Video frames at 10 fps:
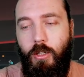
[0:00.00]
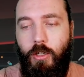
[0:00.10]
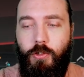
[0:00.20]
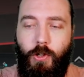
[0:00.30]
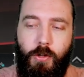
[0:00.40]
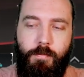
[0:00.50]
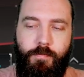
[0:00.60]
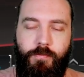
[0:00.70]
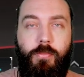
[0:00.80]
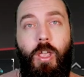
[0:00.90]
So
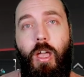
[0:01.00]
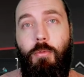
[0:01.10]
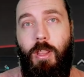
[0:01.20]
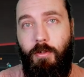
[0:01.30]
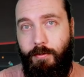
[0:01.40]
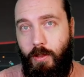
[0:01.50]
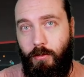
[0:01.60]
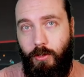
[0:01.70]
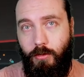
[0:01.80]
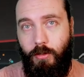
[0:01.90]
without further
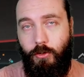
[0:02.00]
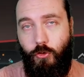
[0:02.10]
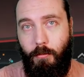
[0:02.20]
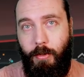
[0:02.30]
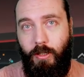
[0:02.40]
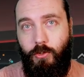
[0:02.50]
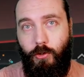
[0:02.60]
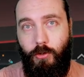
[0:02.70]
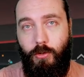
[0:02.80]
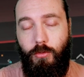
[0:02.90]
ado, let's jump
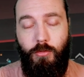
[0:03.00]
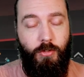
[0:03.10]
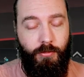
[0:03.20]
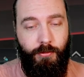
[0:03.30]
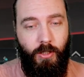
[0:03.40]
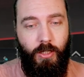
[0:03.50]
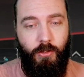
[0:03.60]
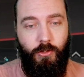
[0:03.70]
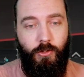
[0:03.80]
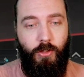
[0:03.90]
into the
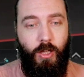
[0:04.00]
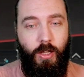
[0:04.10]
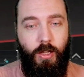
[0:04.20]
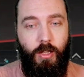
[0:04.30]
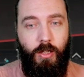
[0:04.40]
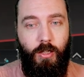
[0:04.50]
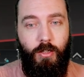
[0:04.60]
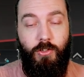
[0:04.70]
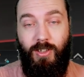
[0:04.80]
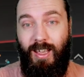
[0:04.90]
frigate
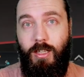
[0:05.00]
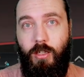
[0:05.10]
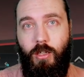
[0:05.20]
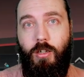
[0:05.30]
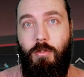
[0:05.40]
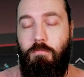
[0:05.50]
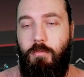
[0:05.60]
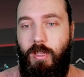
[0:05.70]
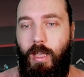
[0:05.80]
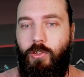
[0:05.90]
today, and I'm
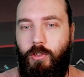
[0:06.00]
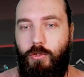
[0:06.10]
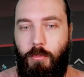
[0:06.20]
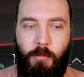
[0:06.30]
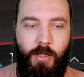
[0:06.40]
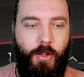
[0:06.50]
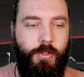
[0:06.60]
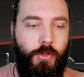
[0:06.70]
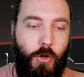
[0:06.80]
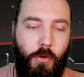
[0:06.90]
guessing it's probably like
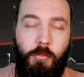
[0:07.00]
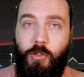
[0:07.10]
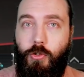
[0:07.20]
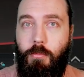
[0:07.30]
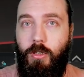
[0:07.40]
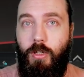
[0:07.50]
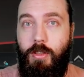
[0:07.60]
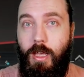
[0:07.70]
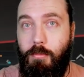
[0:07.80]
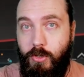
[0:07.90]
the Noma or something like
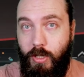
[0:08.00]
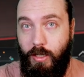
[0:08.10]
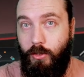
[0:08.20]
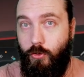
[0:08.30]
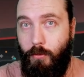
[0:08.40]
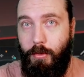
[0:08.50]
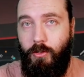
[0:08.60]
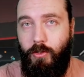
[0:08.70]
that, but yeah, let's jump into